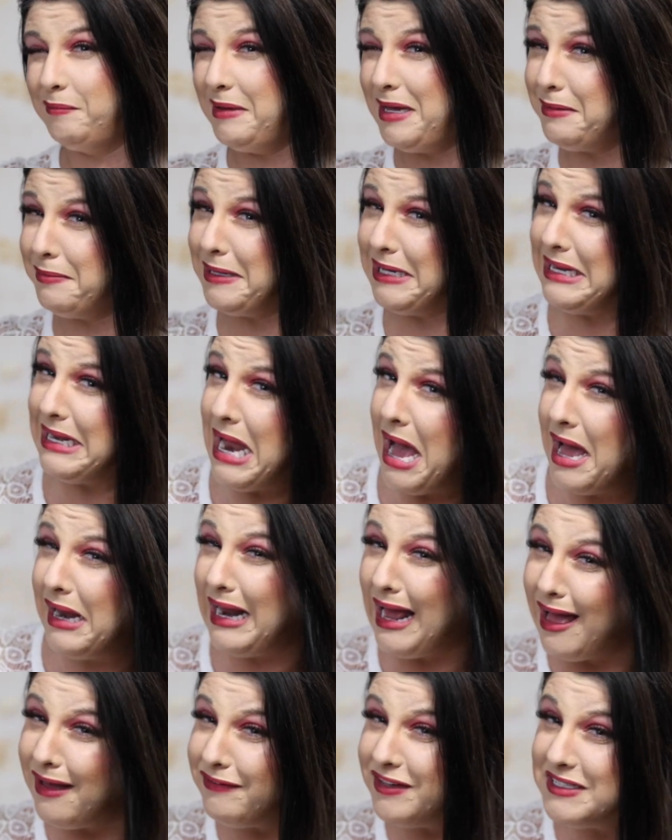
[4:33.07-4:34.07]
maybe
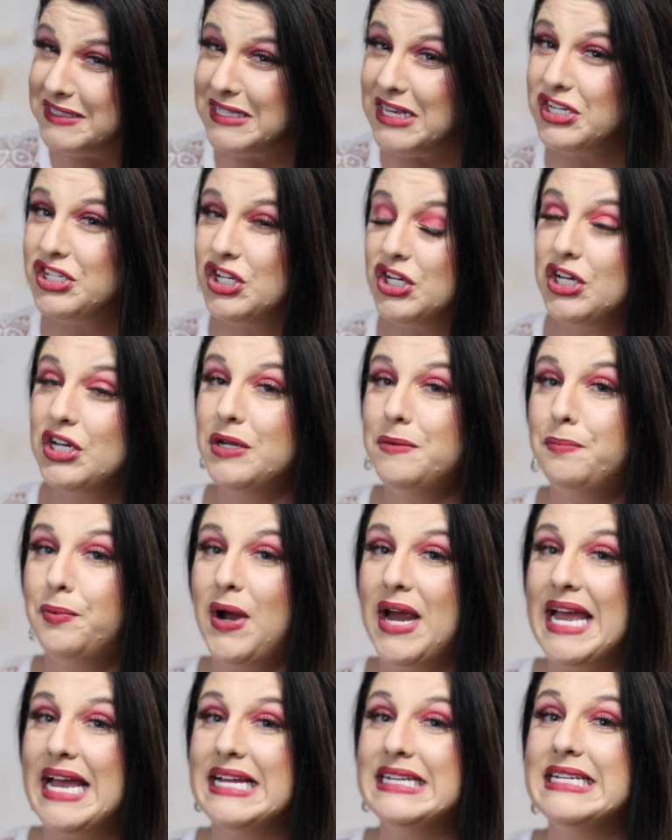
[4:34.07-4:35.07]
not having such a good
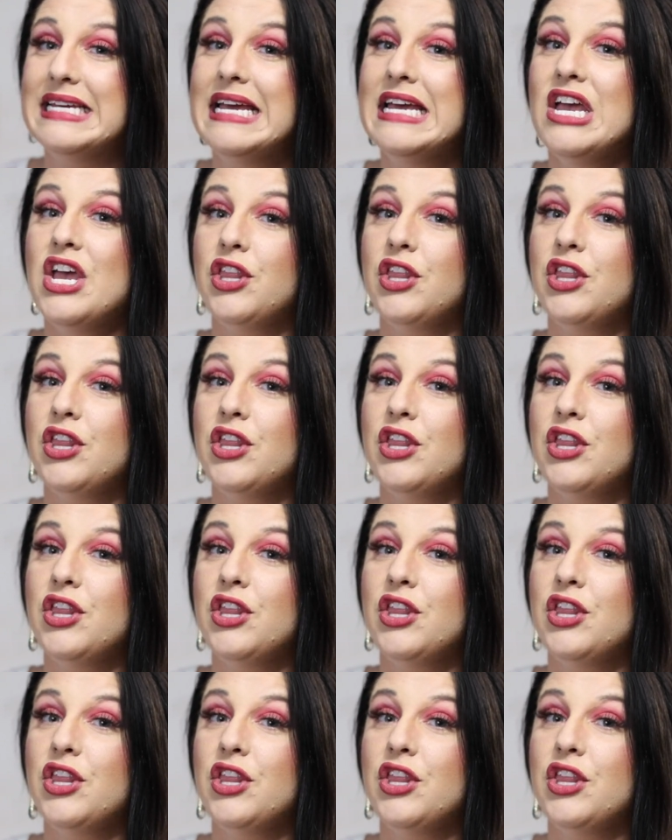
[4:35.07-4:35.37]
brand,